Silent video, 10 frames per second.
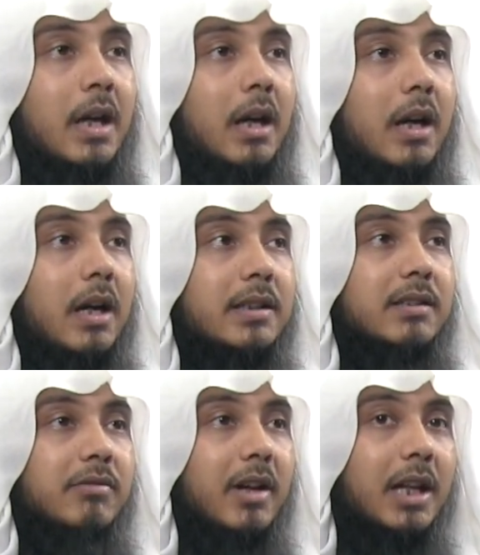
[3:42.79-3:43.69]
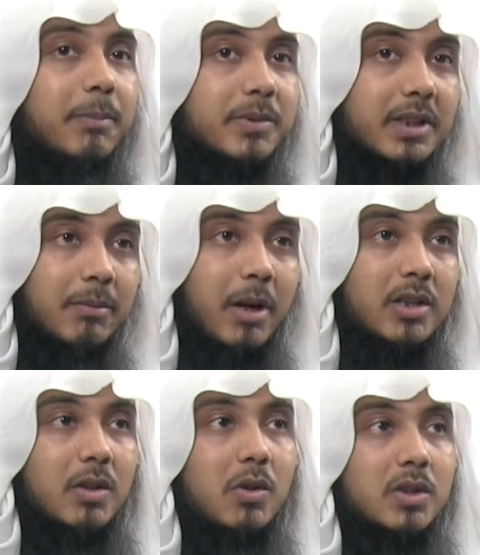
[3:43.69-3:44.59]
developed
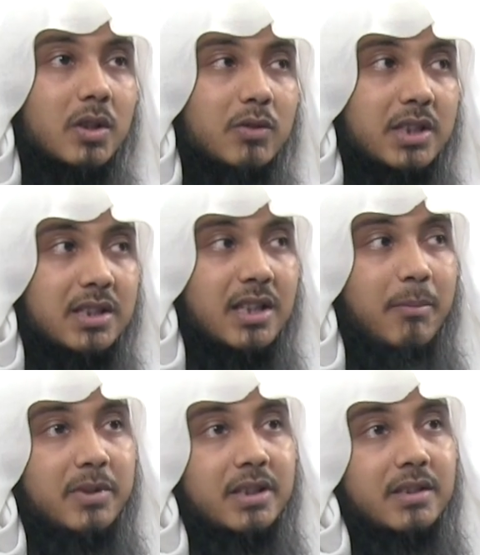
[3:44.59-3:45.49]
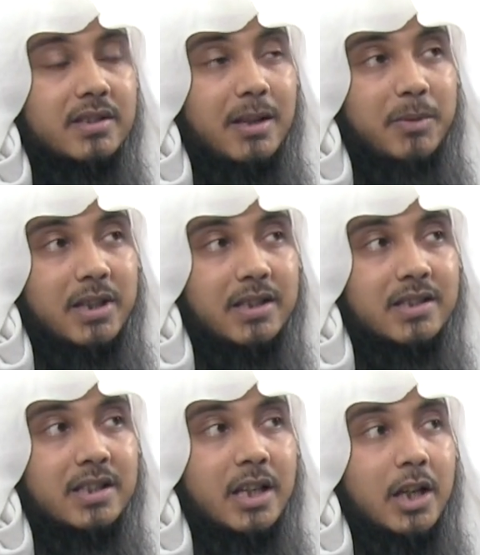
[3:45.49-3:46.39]
amongst ourselves. It's a subject that is